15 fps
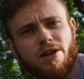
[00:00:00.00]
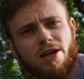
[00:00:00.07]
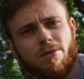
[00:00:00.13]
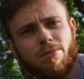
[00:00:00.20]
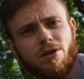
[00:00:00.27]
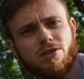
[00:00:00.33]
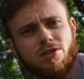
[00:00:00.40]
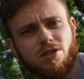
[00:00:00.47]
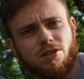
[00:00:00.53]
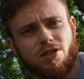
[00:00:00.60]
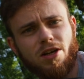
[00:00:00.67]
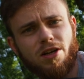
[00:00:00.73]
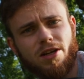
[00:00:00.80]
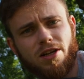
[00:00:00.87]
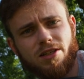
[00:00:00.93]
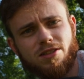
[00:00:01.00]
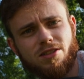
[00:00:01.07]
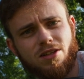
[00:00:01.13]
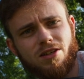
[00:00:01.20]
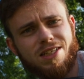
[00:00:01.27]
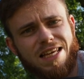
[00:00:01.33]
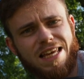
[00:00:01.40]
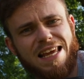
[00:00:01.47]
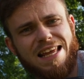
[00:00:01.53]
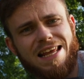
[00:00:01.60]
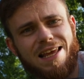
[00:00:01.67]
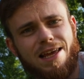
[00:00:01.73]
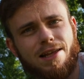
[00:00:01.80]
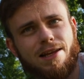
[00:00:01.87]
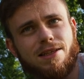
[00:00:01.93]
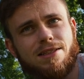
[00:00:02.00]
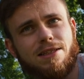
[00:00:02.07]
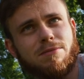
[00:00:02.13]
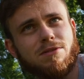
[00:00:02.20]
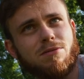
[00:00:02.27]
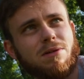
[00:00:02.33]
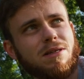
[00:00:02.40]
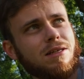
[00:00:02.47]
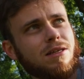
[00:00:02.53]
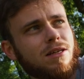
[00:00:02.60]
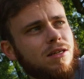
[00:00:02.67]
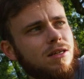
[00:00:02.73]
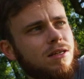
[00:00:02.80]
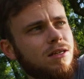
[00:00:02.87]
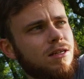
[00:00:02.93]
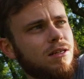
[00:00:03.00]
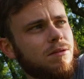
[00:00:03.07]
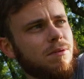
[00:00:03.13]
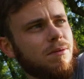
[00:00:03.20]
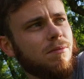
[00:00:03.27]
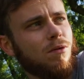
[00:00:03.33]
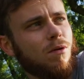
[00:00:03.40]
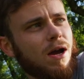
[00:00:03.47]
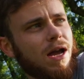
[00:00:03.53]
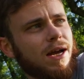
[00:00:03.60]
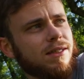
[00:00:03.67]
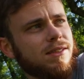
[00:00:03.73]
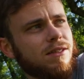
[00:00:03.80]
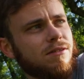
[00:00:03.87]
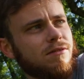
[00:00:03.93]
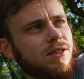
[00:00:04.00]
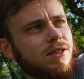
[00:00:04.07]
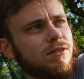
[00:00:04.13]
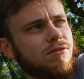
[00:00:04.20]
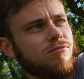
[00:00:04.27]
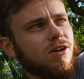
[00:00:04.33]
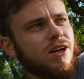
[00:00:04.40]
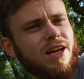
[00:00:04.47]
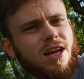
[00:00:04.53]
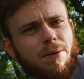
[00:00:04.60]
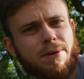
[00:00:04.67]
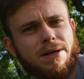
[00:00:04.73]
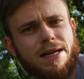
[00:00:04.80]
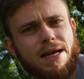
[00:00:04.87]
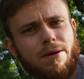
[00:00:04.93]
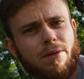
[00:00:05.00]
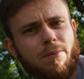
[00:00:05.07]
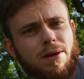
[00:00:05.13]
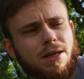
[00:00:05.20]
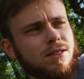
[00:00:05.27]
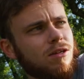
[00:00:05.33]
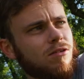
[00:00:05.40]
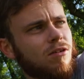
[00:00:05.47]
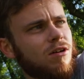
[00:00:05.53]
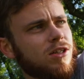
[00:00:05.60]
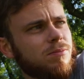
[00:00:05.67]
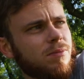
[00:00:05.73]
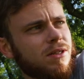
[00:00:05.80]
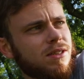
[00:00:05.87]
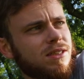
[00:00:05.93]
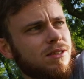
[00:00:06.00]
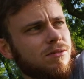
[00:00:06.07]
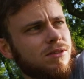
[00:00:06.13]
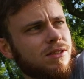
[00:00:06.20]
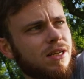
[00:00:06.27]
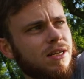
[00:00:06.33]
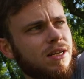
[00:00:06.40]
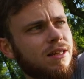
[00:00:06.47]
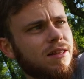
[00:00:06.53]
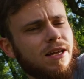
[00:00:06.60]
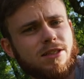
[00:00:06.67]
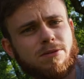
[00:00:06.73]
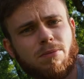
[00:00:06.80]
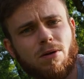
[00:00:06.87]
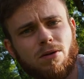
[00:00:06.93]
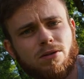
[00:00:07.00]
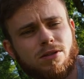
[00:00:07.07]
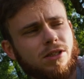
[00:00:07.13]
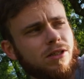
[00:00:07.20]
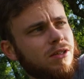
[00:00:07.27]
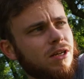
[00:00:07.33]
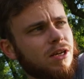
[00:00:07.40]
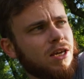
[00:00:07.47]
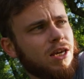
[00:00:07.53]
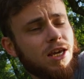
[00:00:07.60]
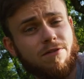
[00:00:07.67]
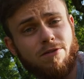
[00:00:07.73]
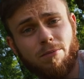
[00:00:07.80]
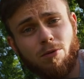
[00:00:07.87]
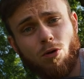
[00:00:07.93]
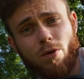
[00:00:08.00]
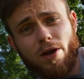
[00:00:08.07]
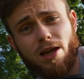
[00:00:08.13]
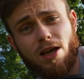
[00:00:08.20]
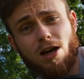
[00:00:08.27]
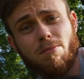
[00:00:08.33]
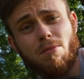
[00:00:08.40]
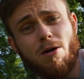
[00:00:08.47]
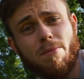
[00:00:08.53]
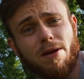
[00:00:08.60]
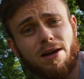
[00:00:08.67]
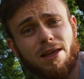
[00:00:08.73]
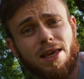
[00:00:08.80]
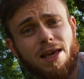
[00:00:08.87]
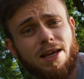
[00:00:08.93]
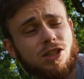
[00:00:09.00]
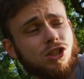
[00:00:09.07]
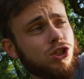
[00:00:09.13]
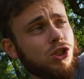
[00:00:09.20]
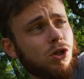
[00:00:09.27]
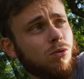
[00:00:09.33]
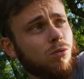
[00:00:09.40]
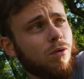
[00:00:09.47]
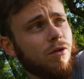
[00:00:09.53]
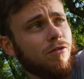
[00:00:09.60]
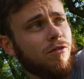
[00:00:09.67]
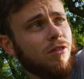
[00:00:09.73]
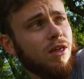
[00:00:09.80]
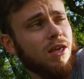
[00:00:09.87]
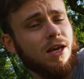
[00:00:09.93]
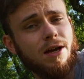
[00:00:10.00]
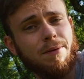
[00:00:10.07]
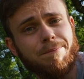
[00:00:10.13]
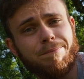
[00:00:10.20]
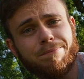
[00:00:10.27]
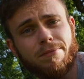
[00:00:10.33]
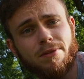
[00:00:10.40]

now because the sun has started to hit it and it seems to be a little bit more active and it's running up and down the piece of grass but it's still staying in that spot so if I'm quick I might be able to get a shot with the um,